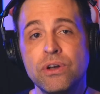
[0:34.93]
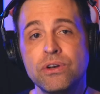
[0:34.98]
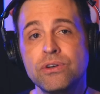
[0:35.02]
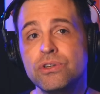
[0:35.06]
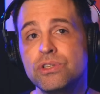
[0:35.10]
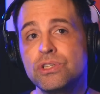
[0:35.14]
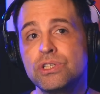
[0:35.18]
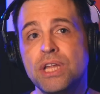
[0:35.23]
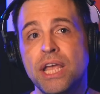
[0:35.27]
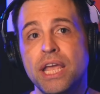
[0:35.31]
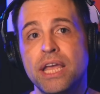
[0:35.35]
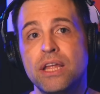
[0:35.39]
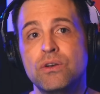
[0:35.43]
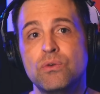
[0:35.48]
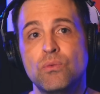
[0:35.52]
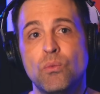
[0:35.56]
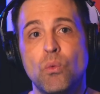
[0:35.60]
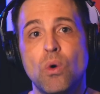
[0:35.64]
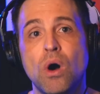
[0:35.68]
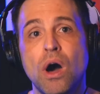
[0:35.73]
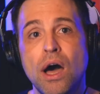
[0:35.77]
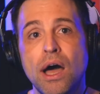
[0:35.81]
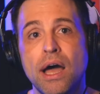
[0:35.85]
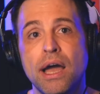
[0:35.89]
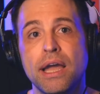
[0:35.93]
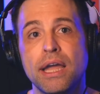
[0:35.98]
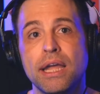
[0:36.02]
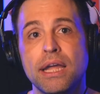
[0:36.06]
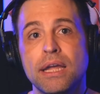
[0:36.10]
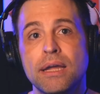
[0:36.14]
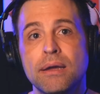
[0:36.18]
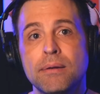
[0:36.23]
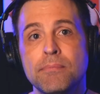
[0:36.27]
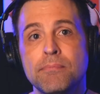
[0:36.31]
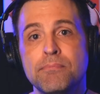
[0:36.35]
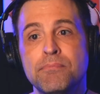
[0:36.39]
understand why,
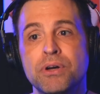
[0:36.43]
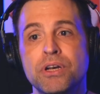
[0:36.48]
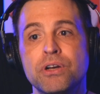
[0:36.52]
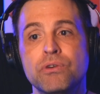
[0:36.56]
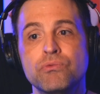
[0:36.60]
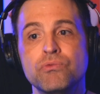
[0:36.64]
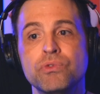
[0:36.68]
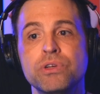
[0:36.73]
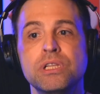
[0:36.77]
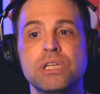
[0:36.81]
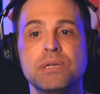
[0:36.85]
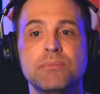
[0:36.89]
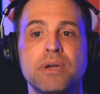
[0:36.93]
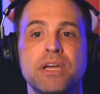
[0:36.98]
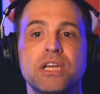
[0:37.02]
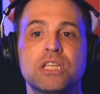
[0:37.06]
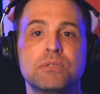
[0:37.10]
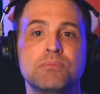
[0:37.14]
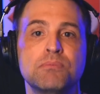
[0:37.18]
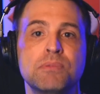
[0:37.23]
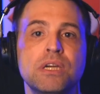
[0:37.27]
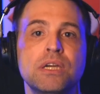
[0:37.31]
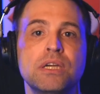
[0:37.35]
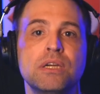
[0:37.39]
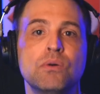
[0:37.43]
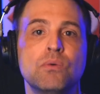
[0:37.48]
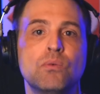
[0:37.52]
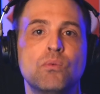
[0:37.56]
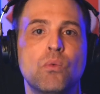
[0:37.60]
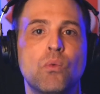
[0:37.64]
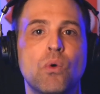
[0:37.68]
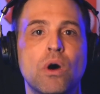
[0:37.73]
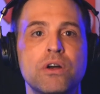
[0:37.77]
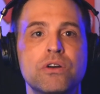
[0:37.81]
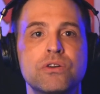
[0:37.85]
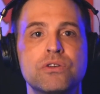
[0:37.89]
but it really makes me
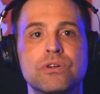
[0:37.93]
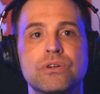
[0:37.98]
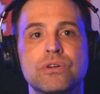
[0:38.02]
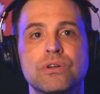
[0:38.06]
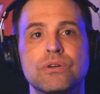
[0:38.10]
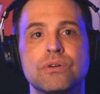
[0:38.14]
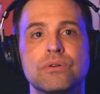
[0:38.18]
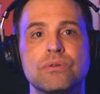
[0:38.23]
wonder